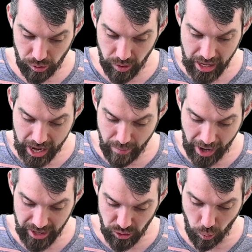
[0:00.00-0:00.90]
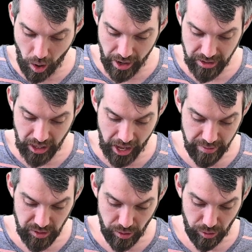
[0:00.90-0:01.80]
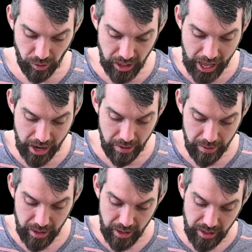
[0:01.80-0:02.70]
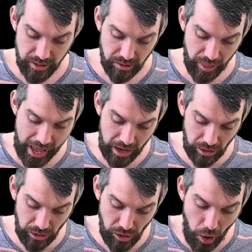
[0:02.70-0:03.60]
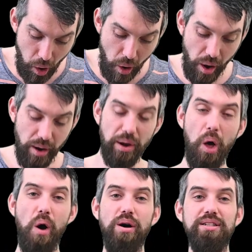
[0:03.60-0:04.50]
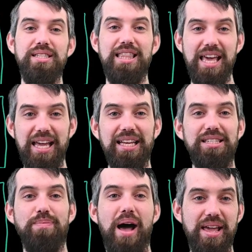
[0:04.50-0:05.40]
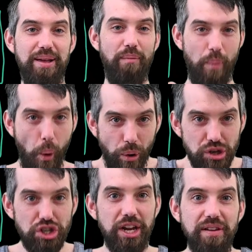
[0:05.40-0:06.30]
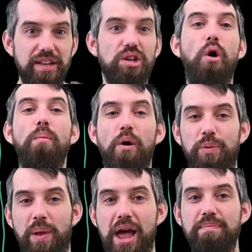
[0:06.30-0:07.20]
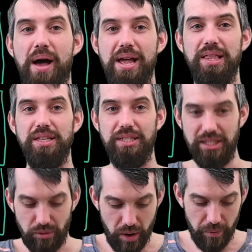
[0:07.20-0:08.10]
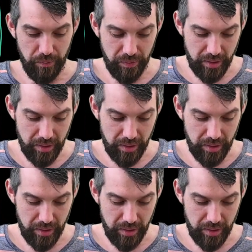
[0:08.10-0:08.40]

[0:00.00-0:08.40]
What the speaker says: 3n minus 1 times 3n. So that long thing is my portion that's all multiplied by the C0.